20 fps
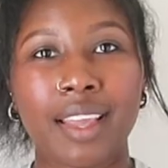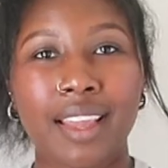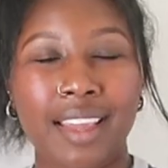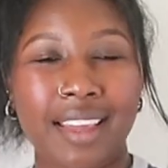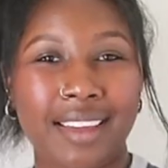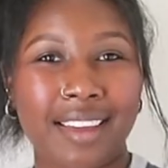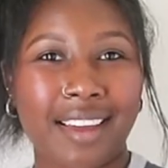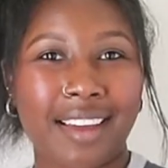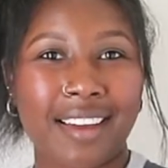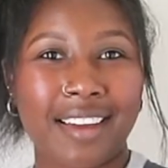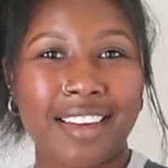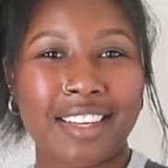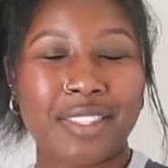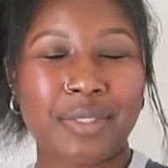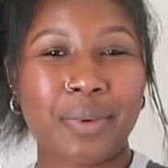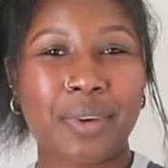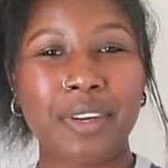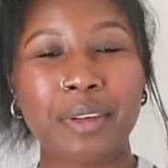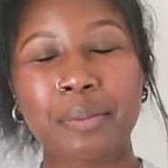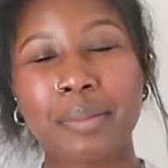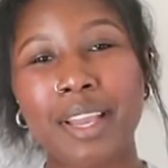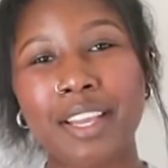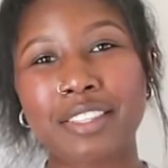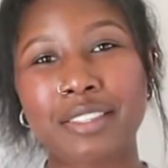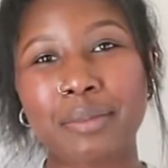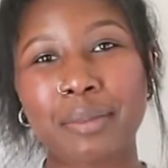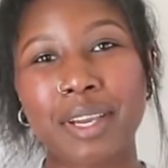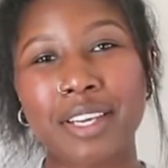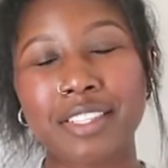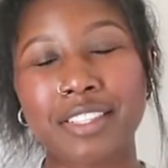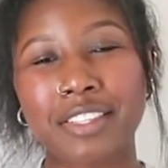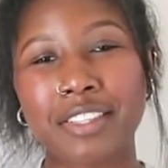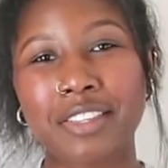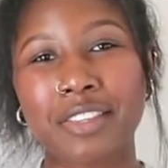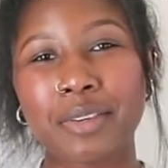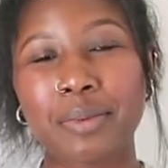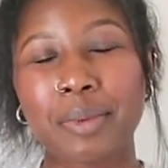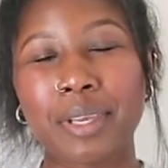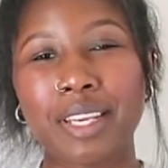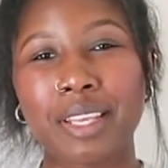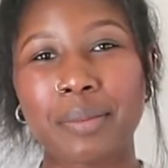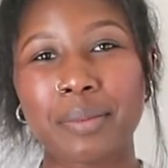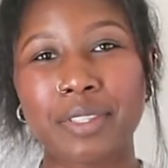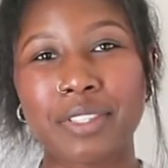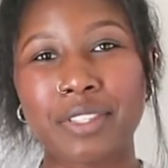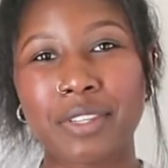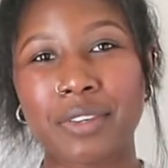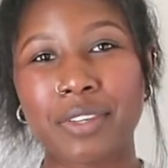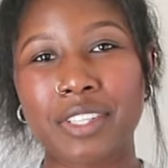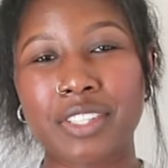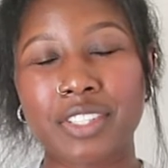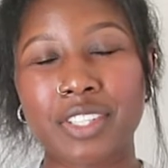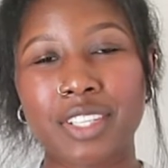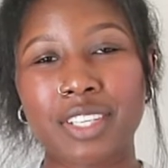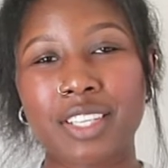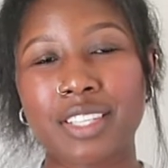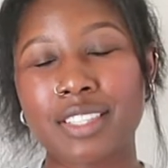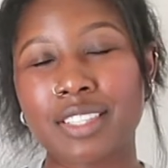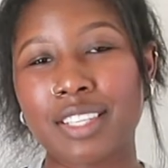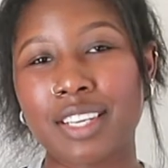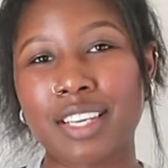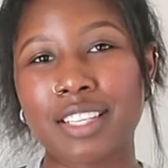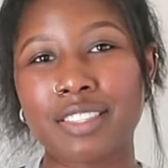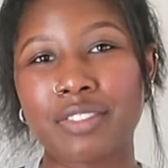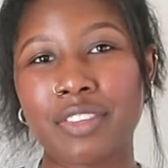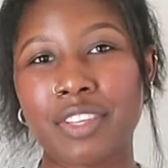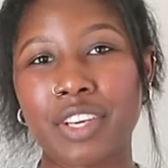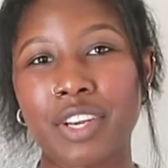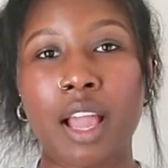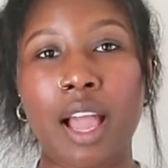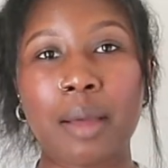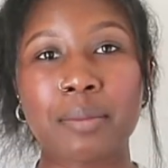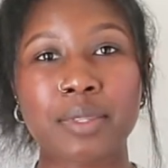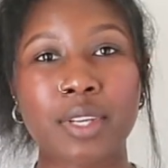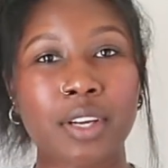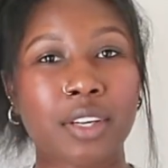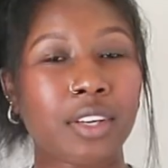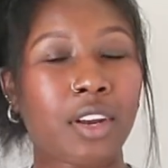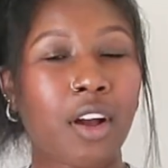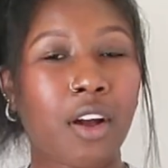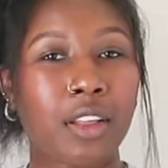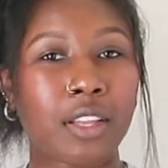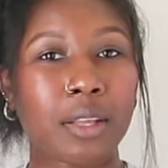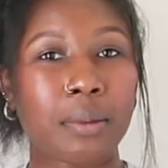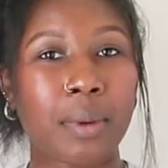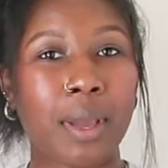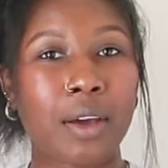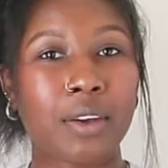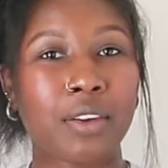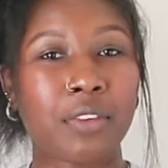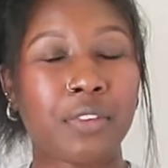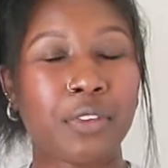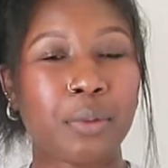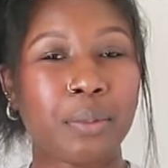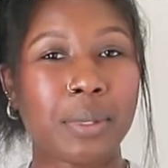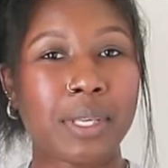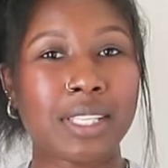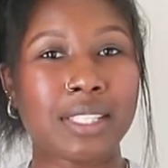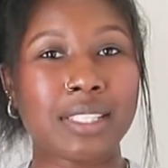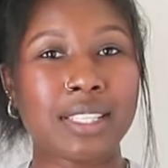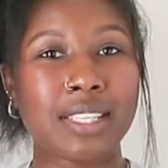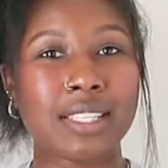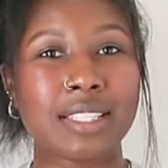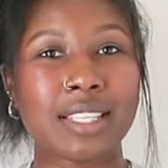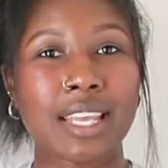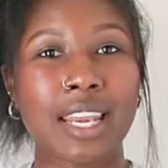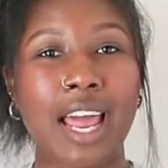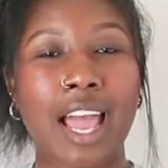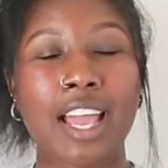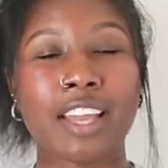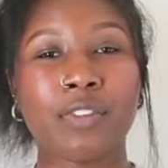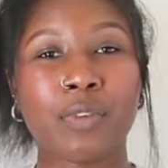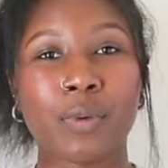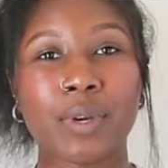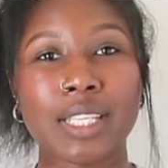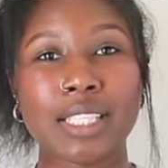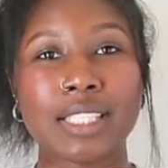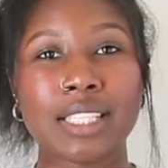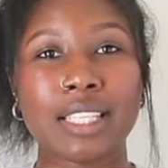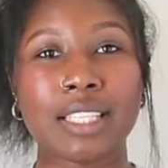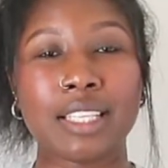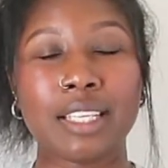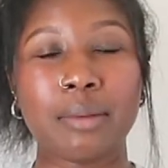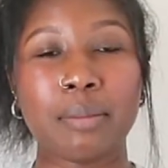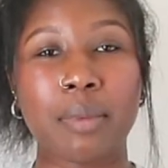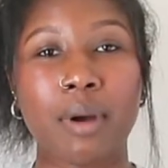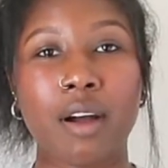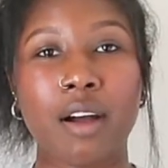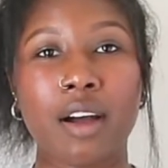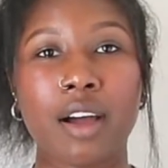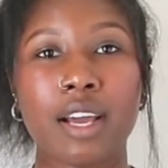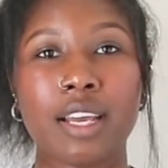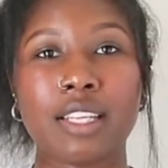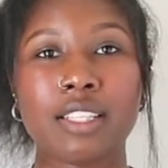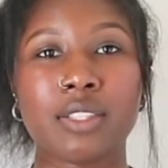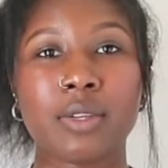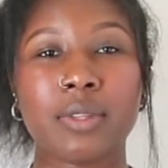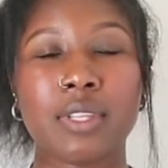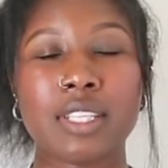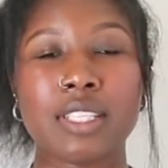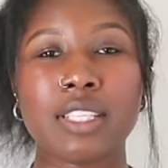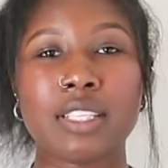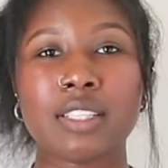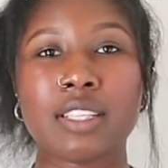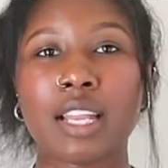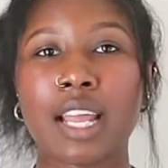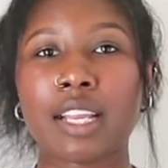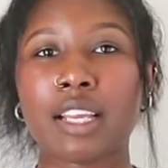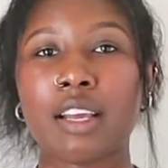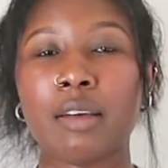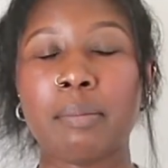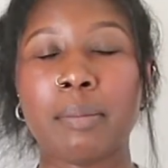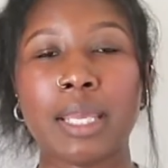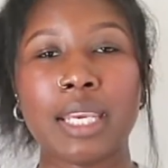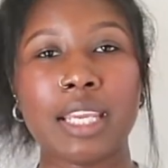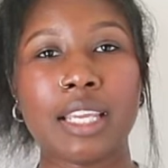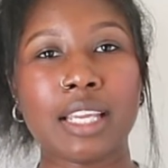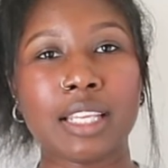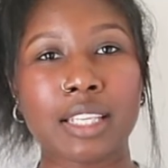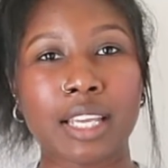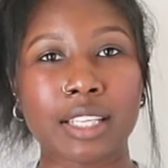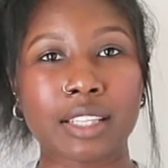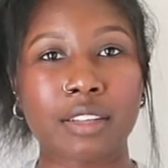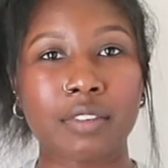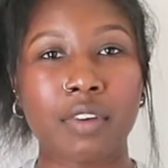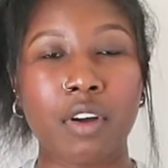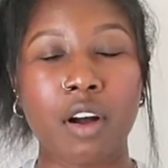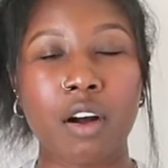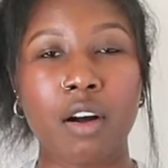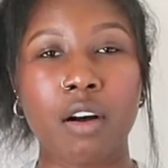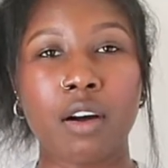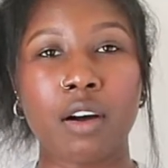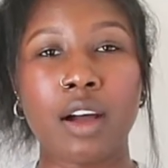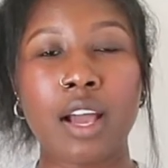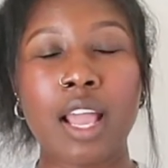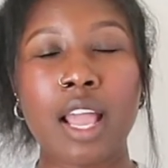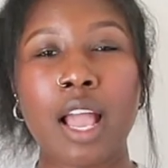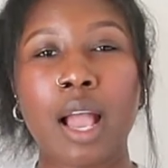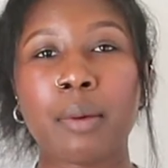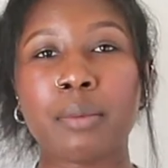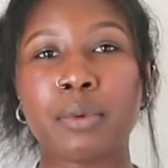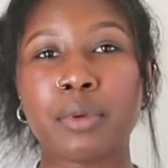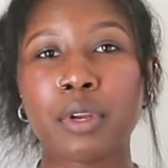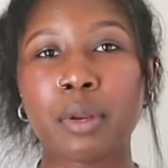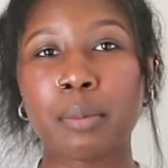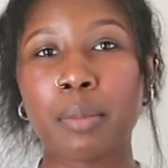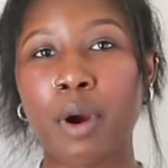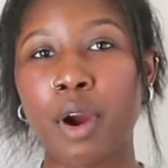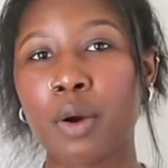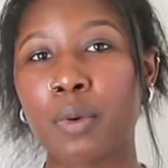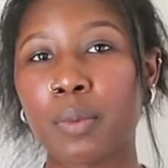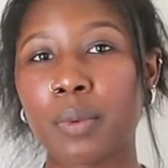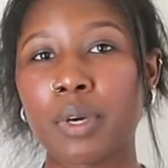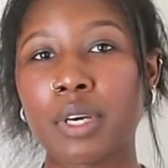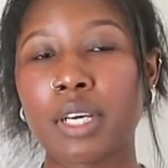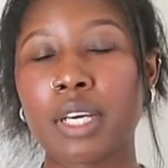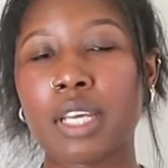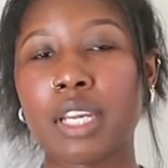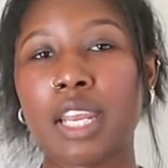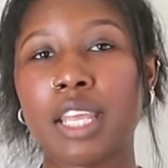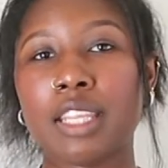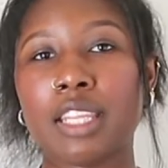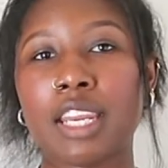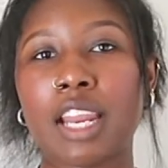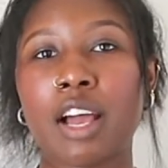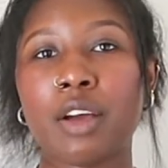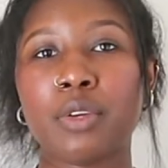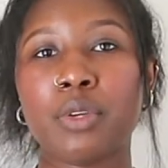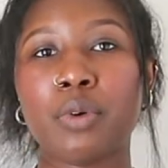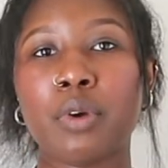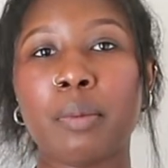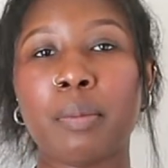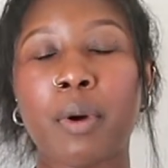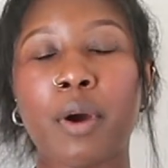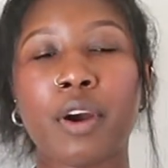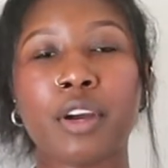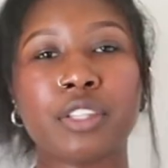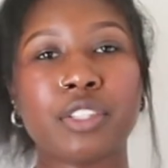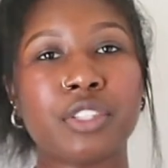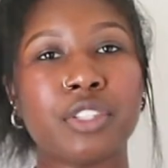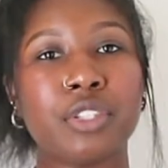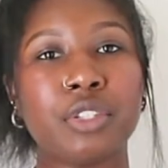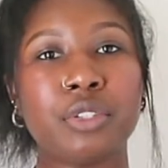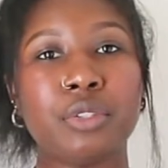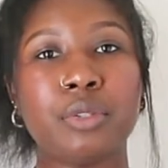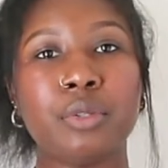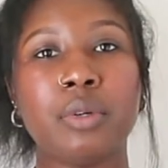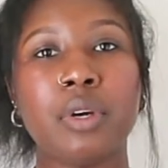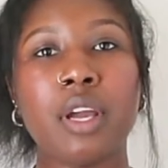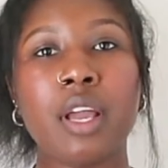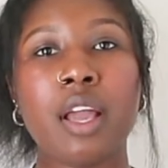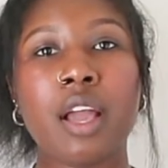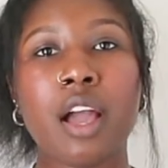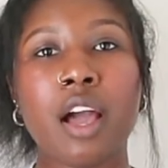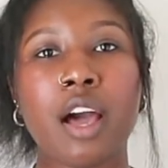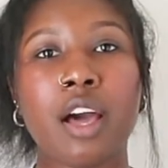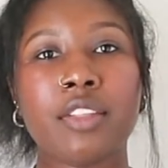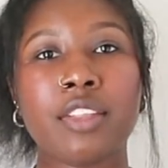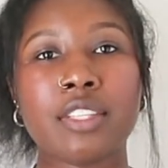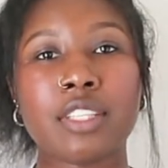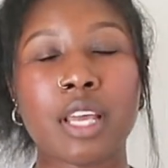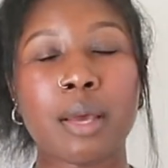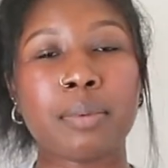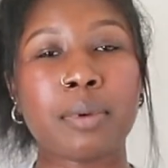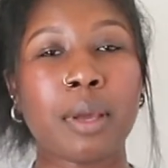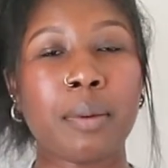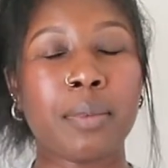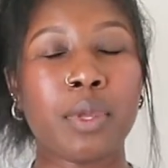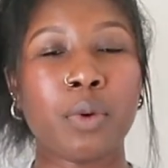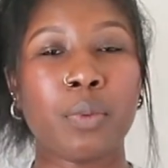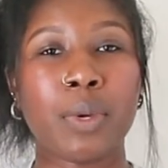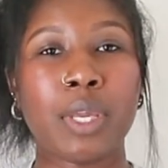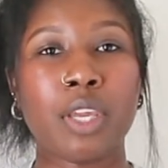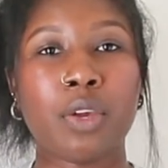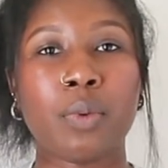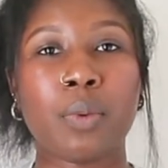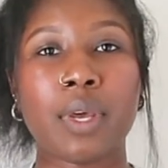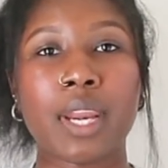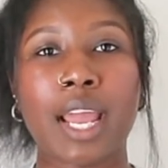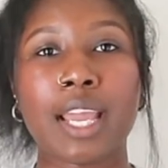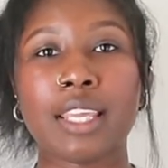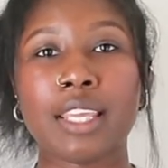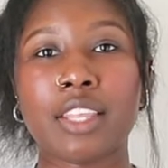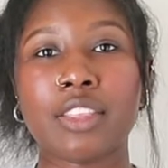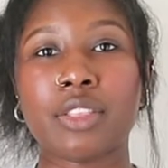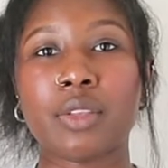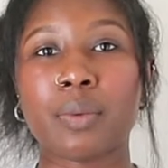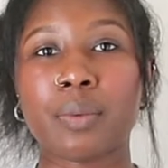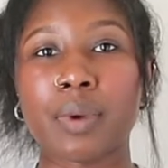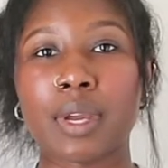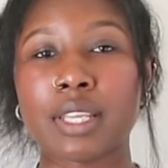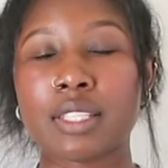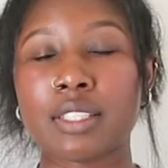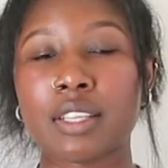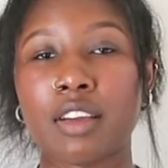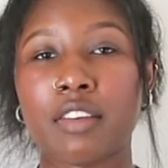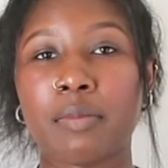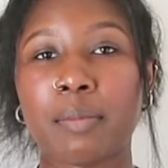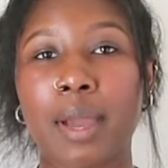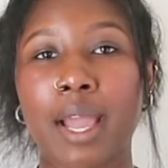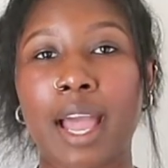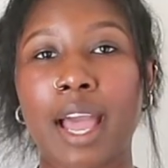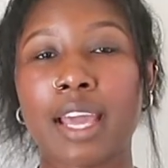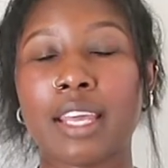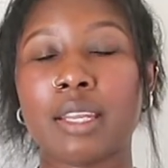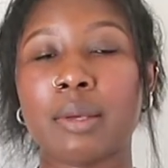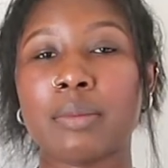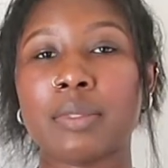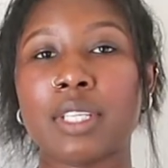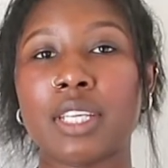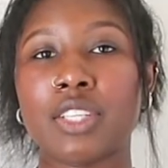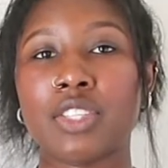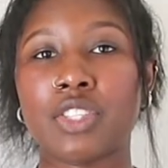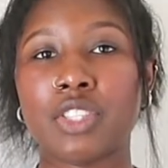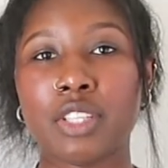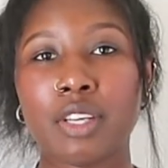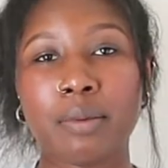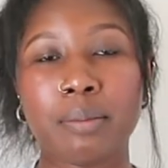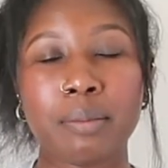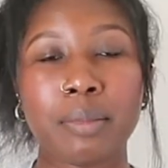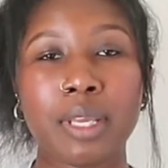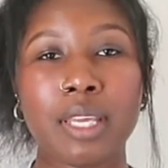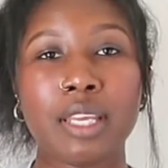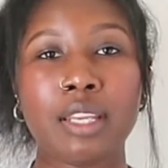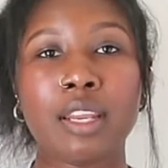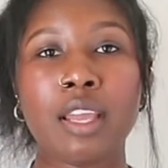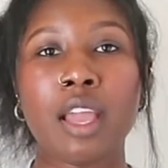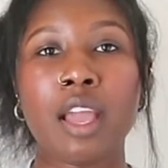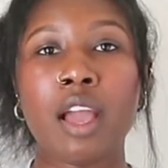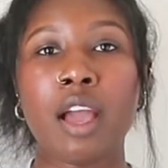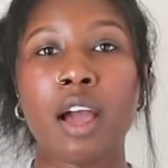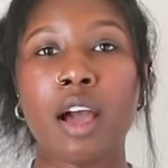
Hey guys, welcome back to my channel. My name is Derisha, and in today's video I'm talking all about a few pieces that I've recently bought. So this is like a mini collective haul. I'm doing a part one and then I'll do a part two this upcoming week when I get the rest of my items in shipment.